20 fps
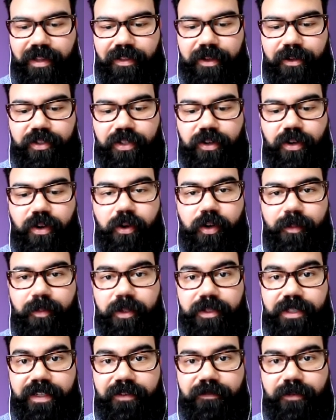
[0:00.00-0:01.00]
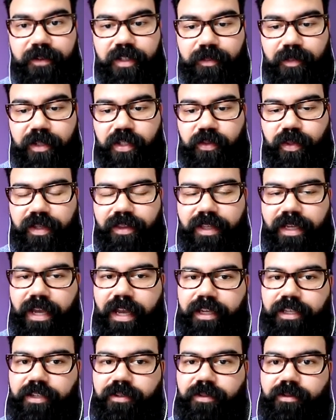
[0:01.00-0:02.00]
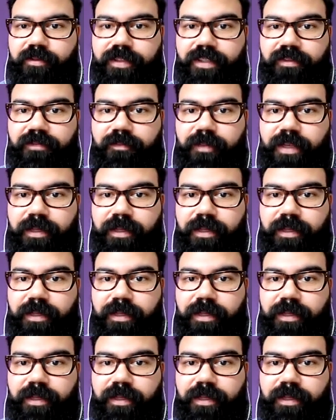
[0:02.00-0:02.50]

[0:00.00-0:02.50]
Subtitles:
There's a notable difference between the IQs